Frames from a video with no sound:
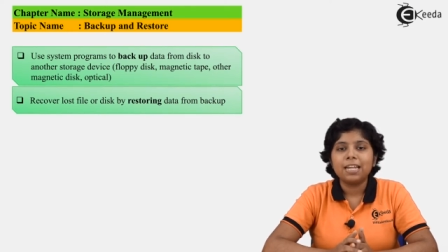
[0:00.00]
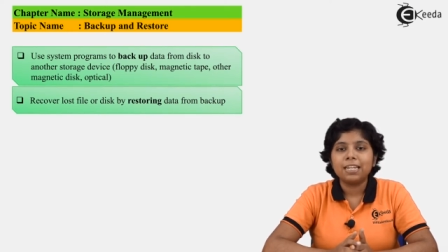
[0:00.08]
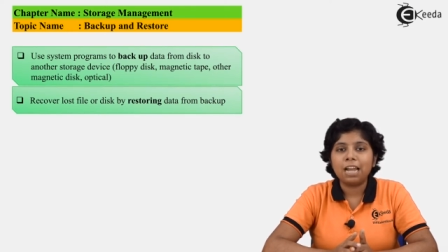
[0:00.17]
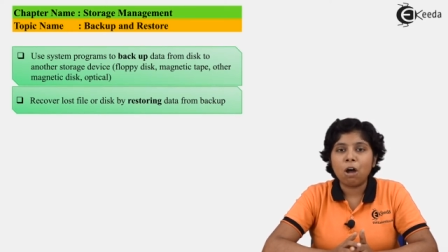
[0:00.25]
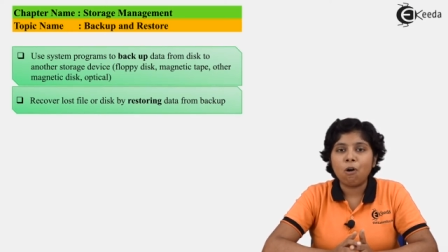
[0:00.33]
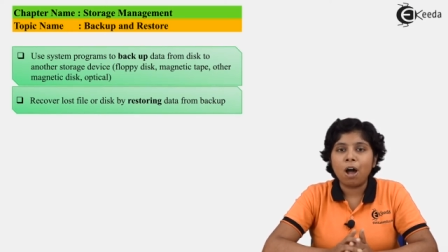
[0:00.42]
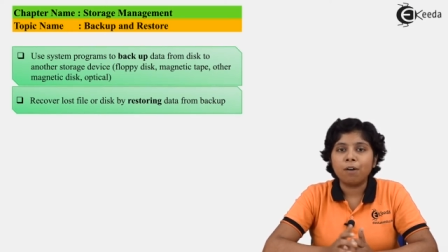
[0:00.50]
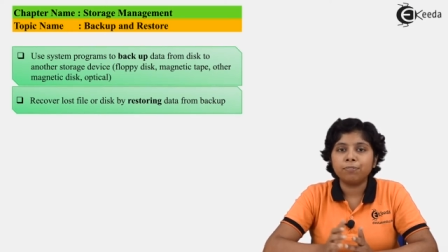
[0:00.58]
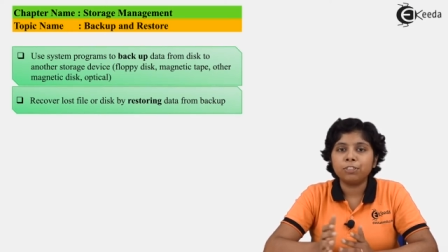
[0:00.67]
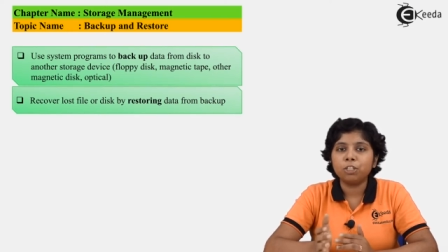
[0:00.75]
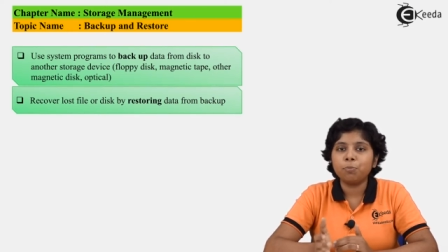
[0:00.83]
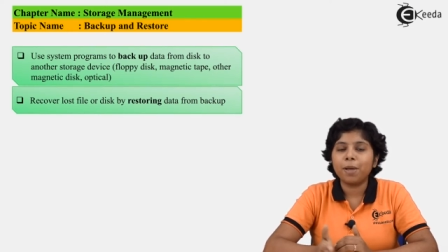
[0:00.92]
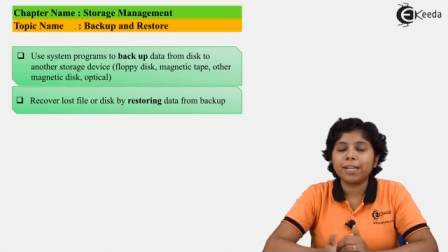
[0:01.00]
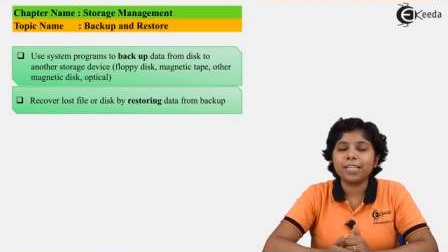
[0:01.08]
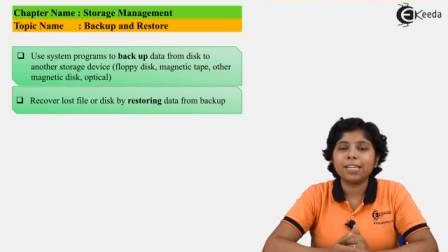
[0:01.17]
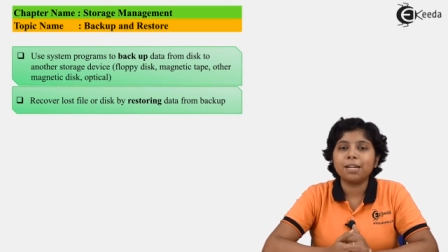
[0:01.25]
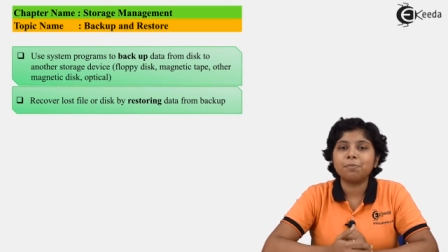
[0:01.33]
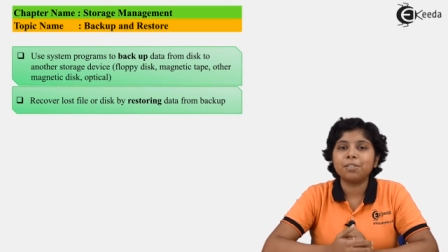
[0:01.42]
Now after
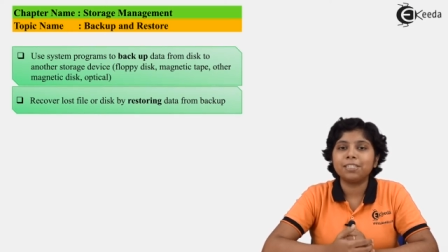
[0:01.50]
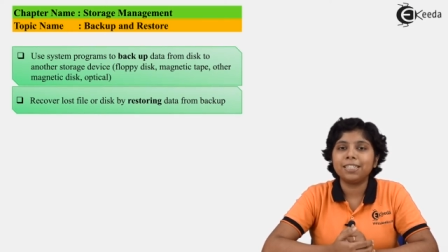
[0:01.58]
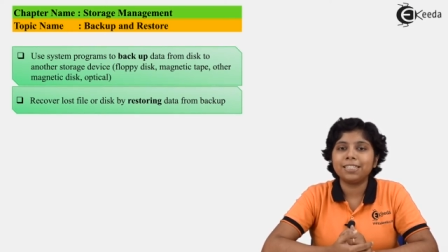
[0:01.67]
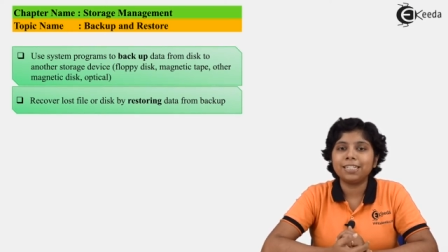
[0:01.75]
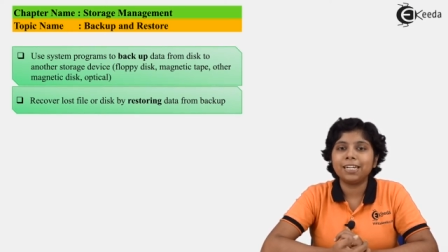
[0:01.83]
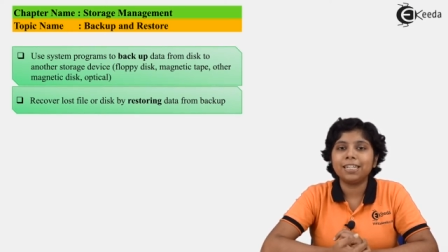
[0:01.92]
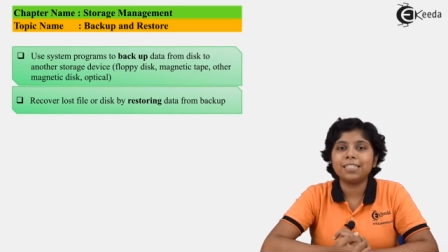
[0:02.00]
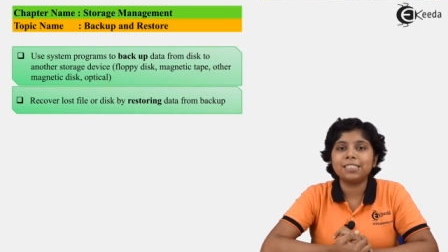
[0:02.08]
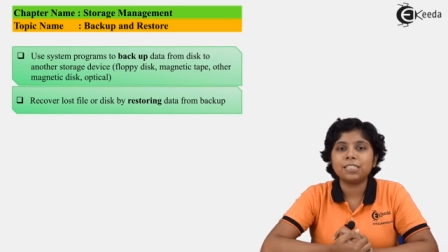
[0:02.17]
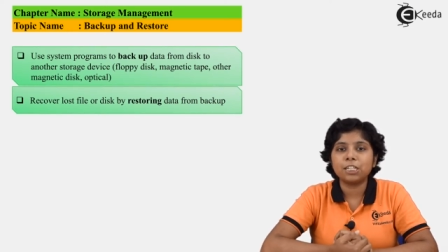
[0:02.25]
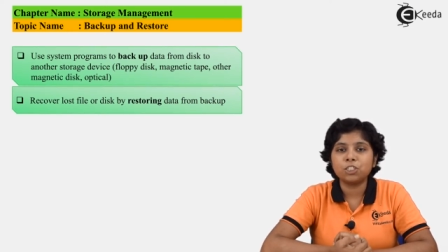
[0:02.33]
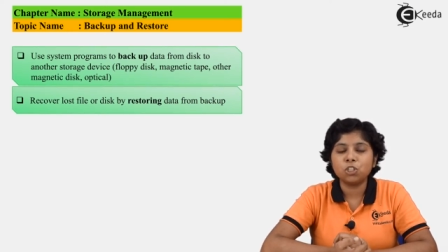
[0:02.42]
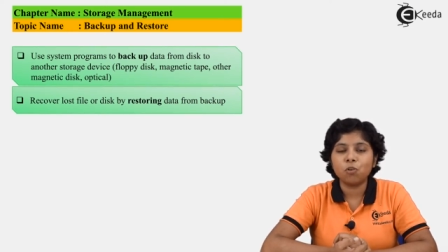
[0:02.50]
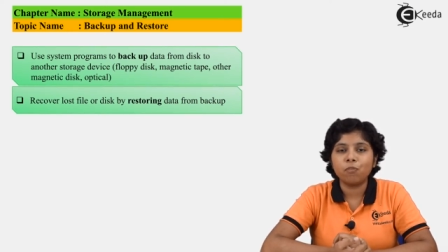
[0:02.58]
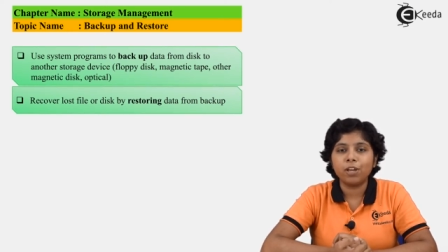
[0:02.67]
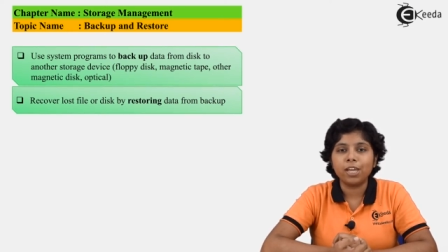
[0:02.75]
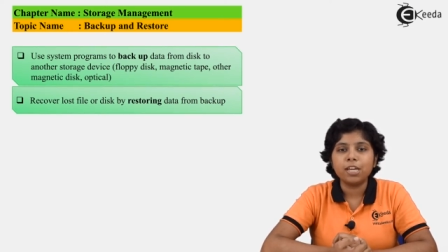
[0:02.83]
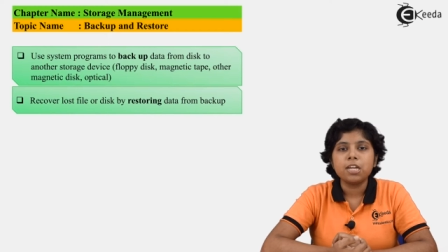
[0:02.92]
backing up the data in such a
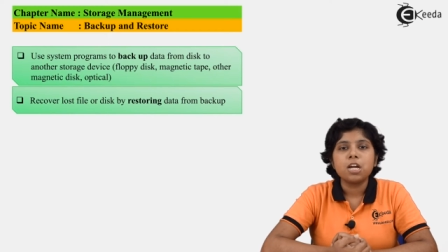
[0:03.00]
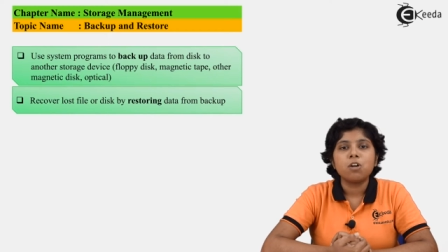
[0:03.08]
way,